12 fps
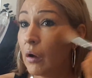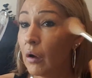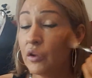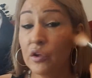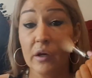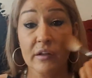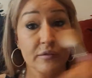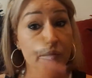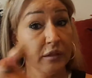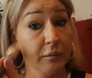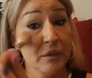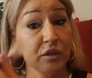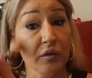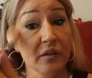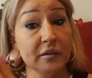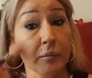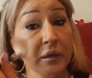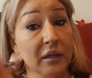You guys have seen me do this
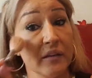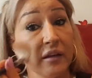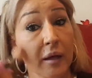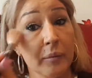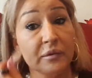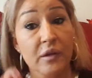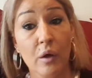a million times.